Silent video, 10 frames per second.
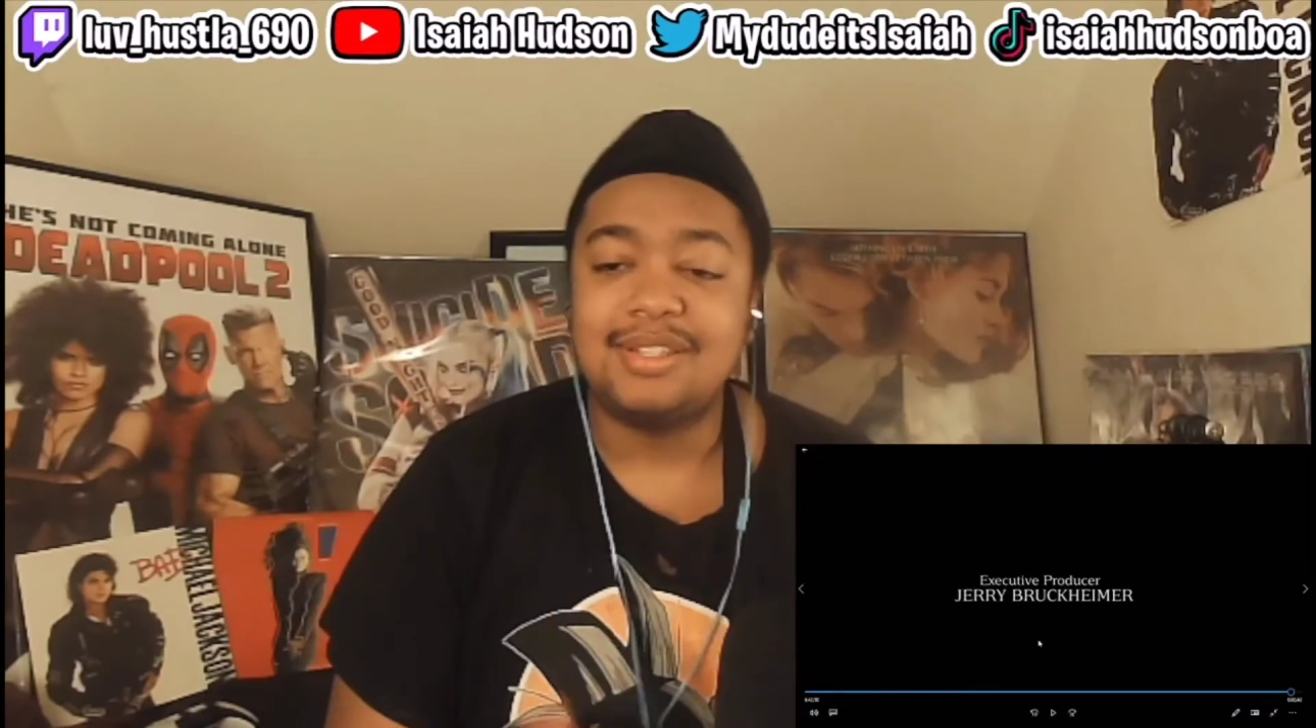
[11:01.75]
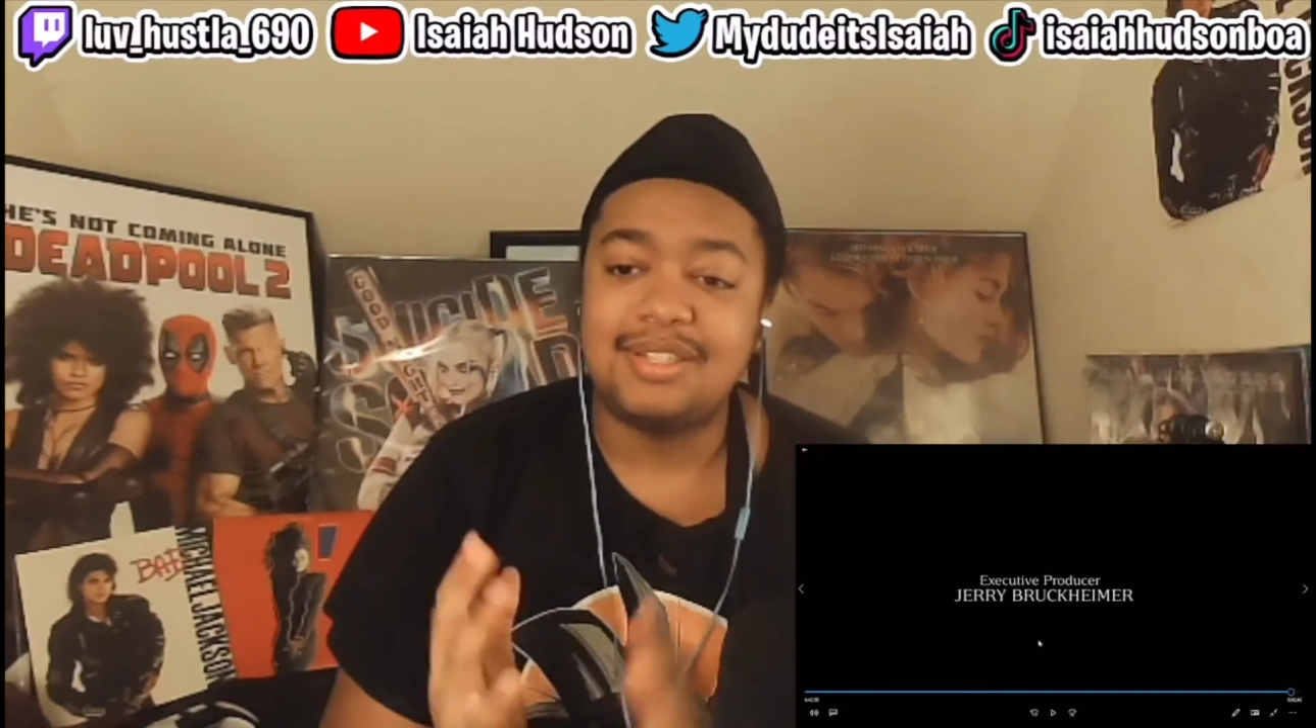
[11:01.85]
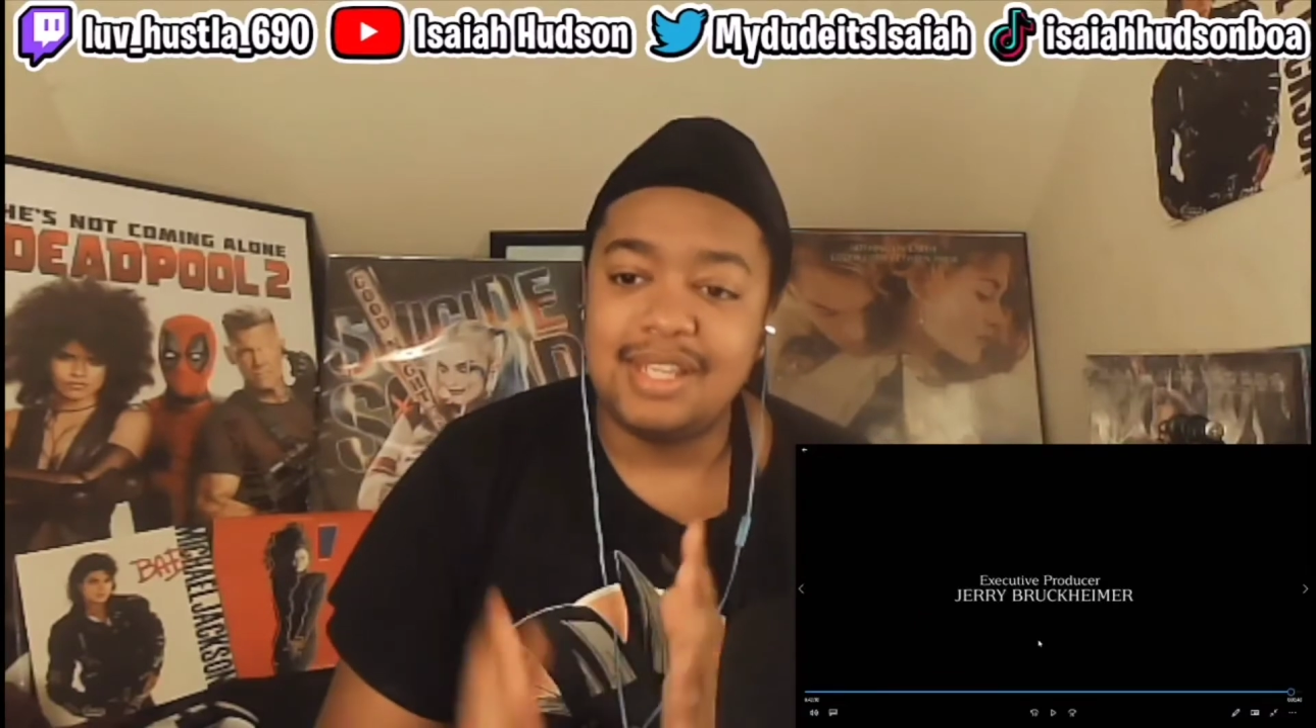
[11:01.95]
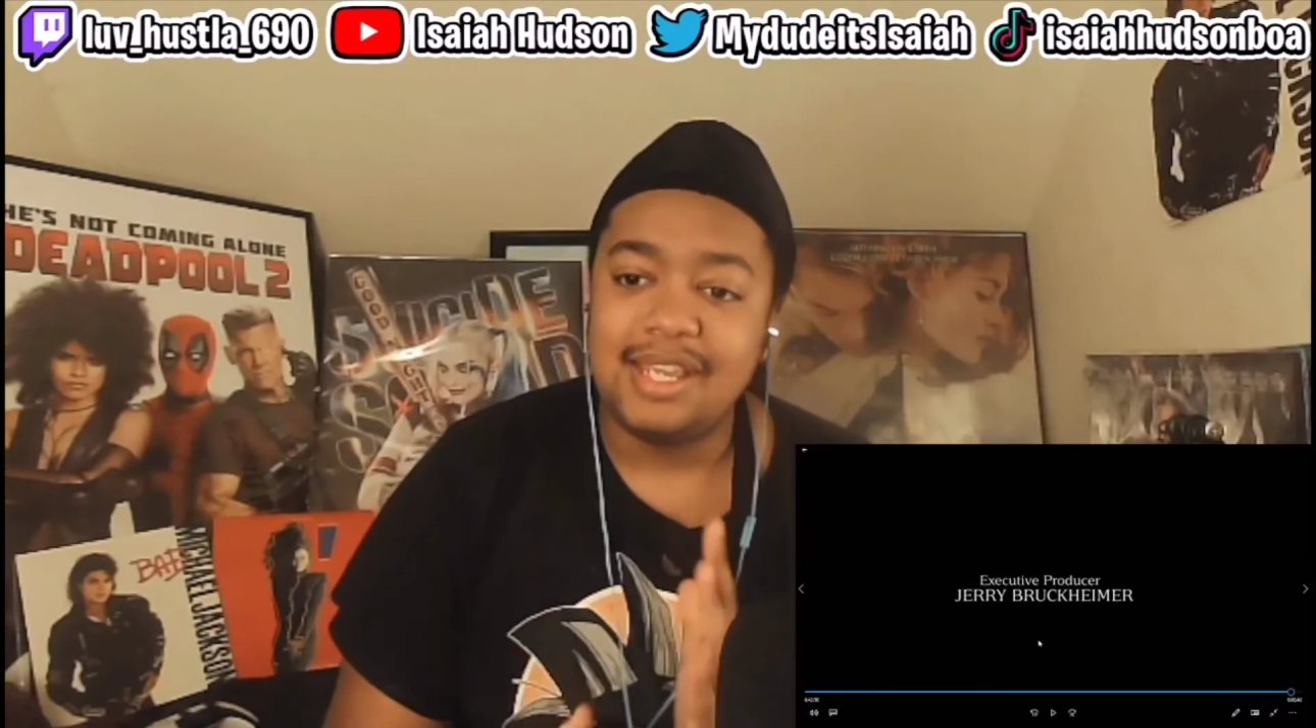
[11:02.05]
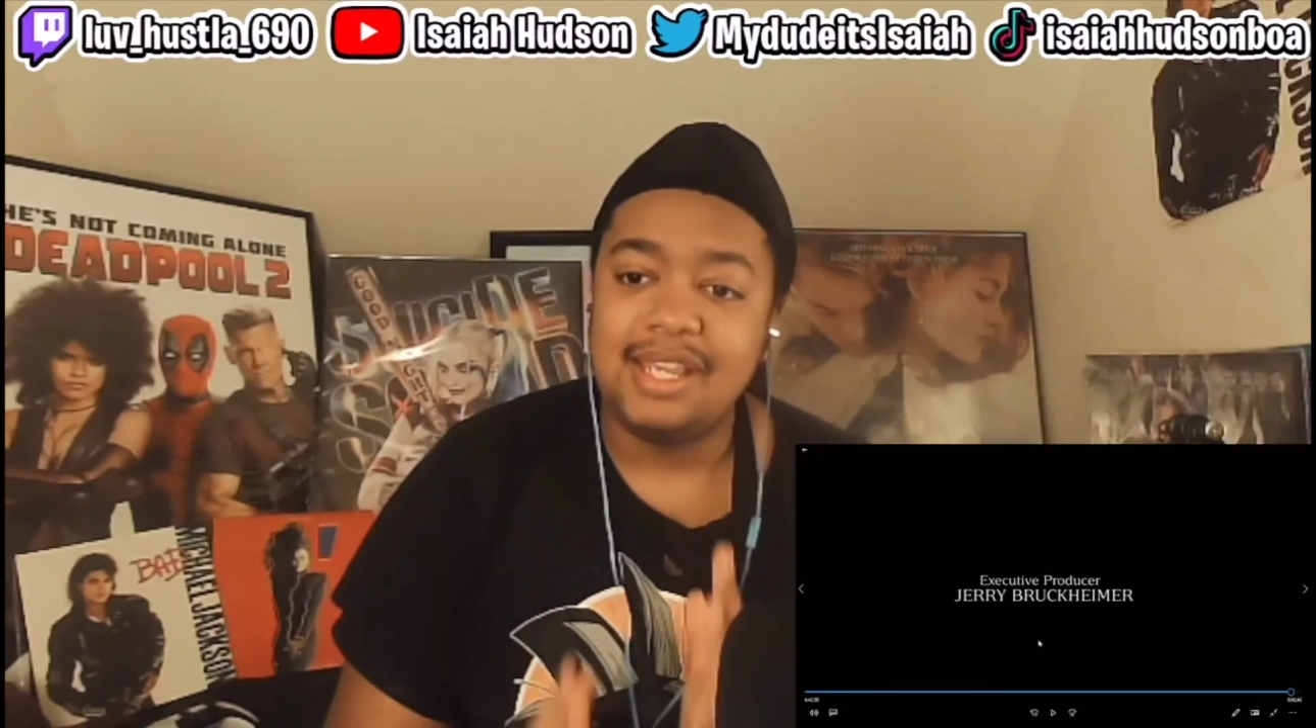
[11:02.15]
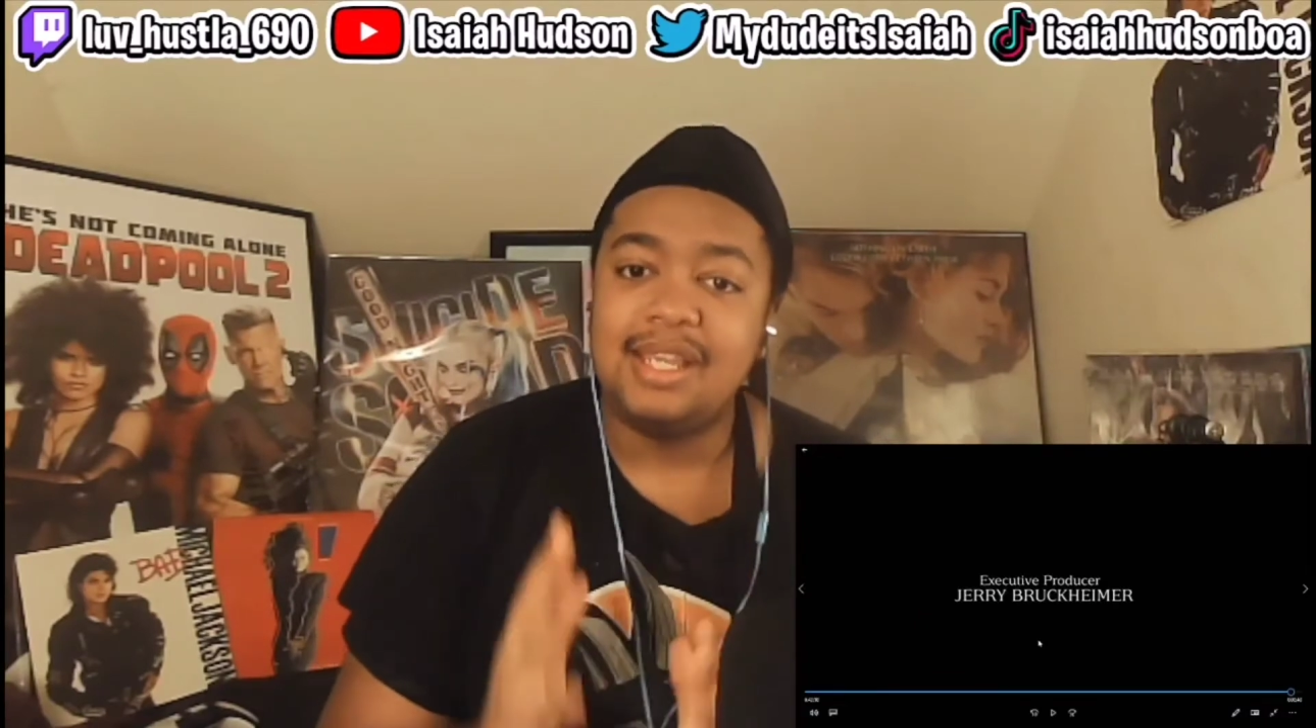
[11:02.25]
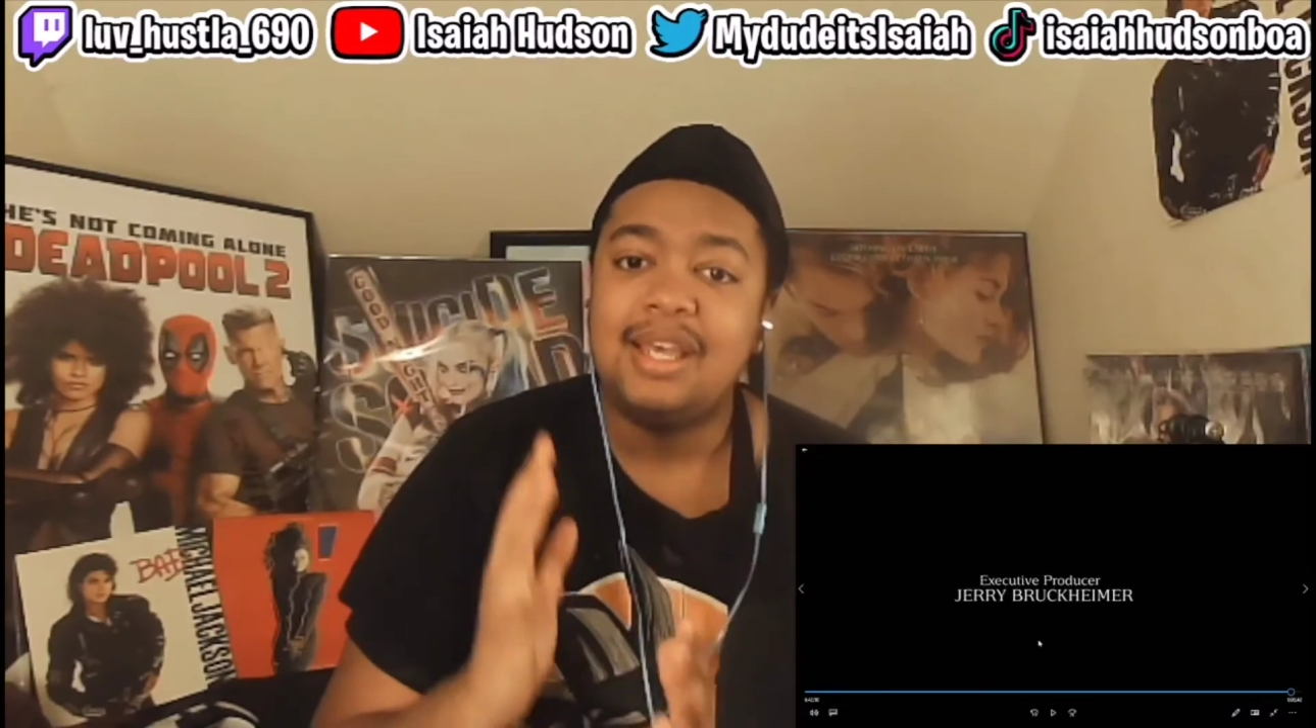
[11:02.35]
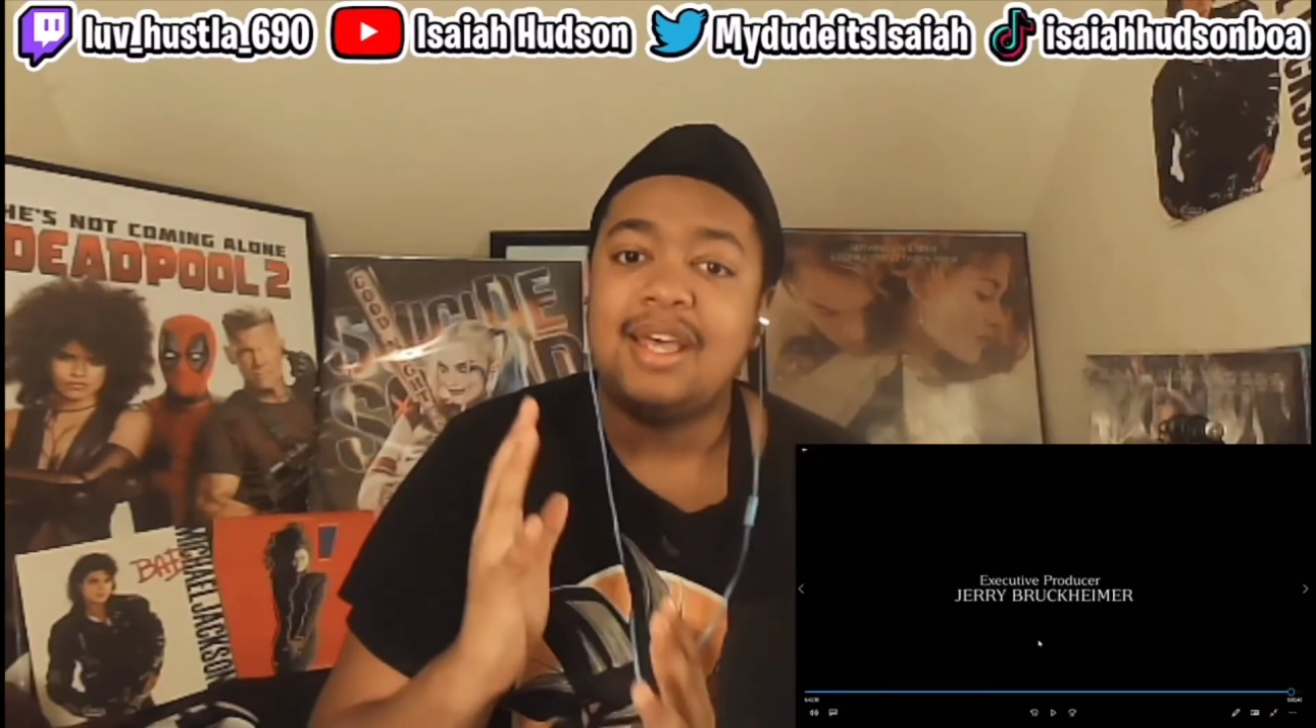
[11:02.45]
see